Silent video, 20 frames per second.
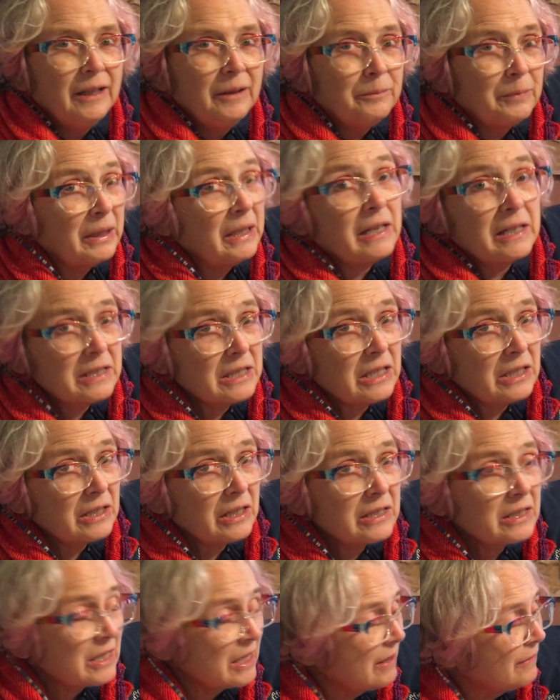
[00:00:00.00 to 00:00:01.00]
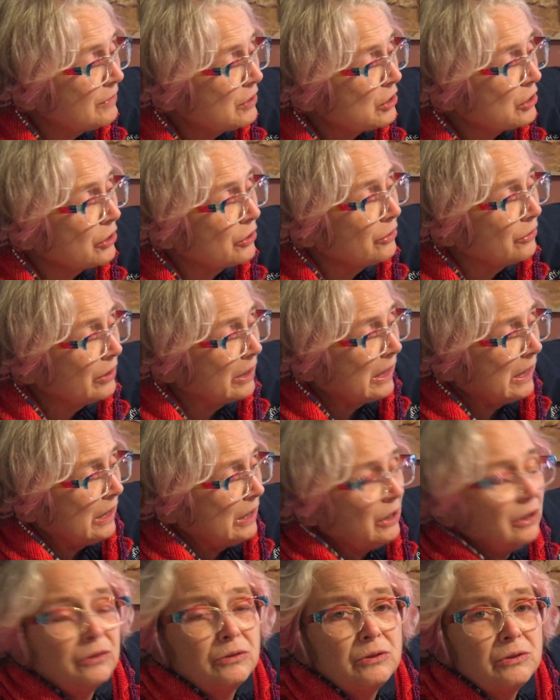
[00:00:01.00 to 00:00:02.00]
because it doesn't have sugar in it,
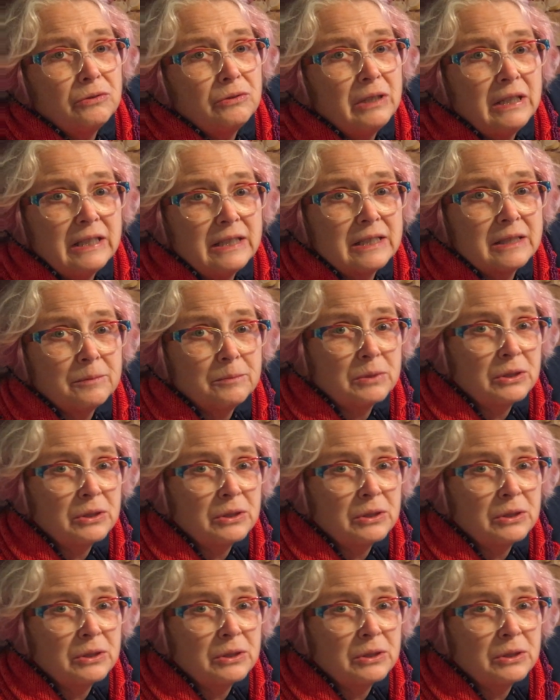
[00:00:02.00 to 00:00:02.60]
you do need some